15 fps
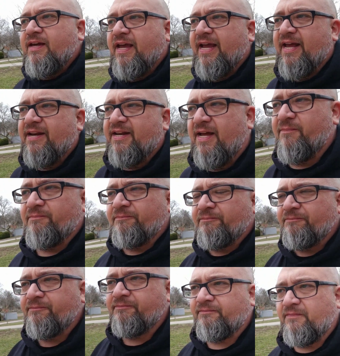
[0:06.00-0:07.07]
And
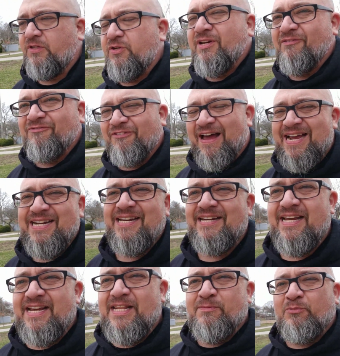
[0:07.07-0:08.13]
you can find it
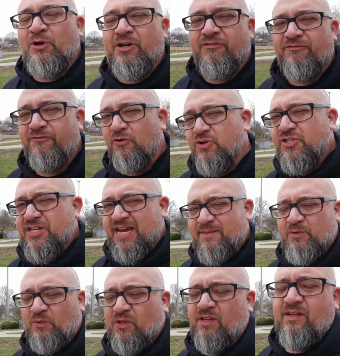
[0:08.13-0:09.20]
in the book of 1
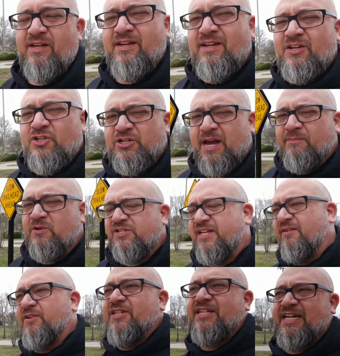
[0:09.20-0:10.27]
Samuel, chapter
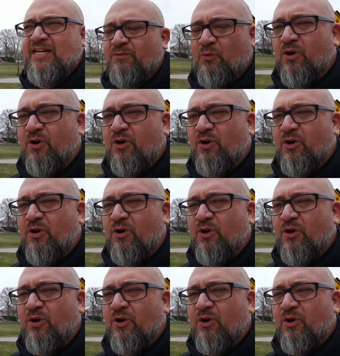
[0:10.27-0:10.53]
17.